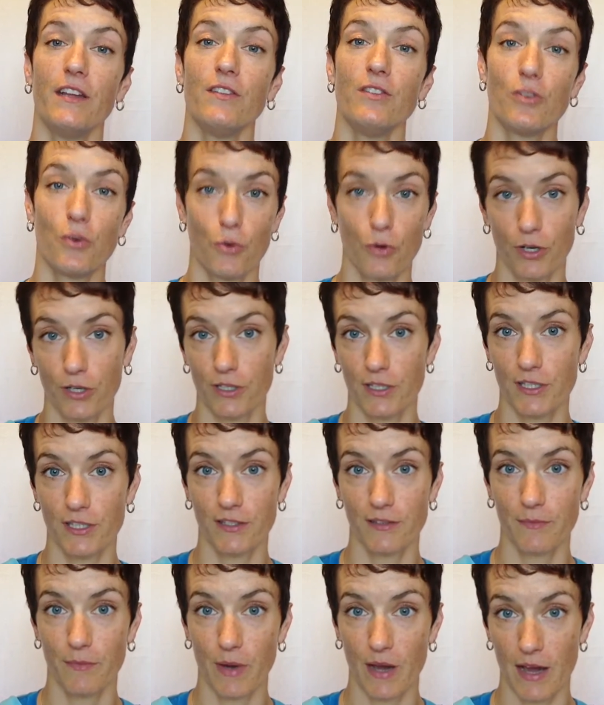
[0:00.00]

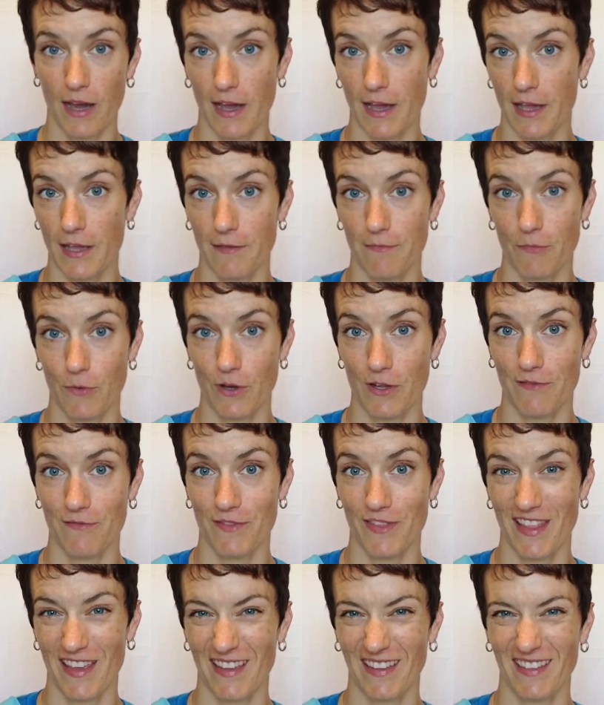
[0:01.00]
torte pie
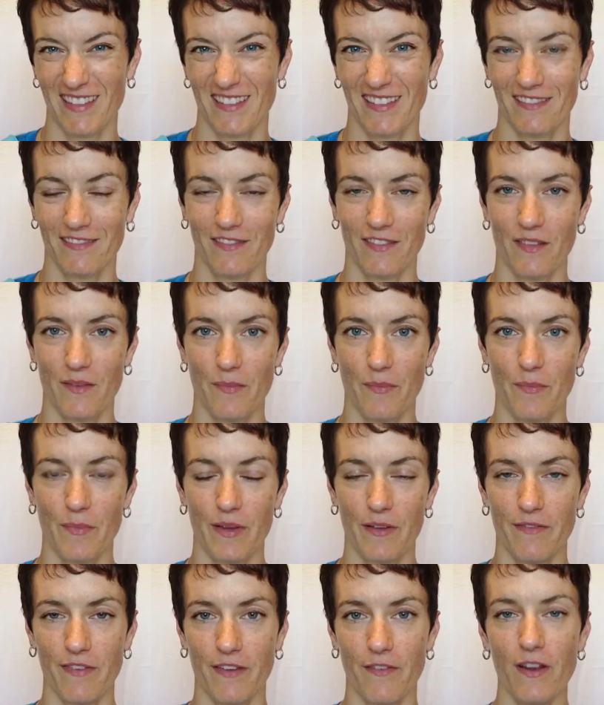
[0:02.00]
one. That's
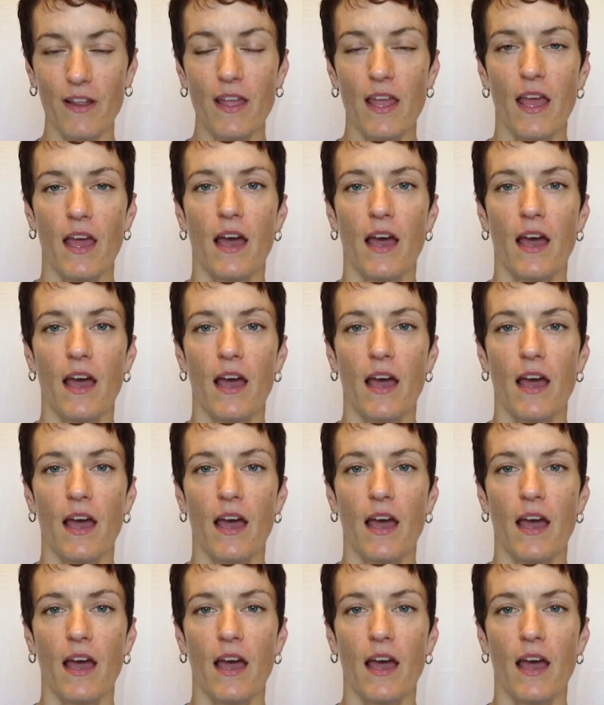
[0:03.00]
my favorite.